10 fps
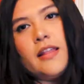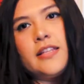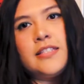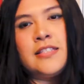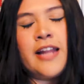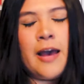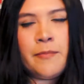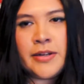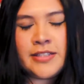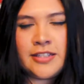This is an
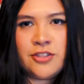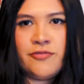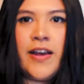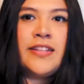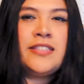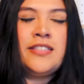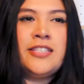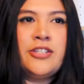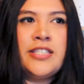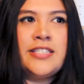epic desert fantasy
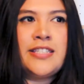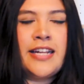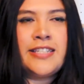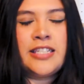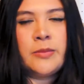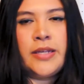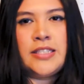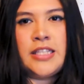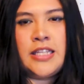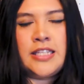series that takes
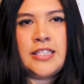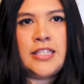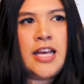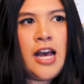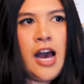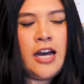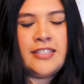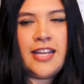place in this uh,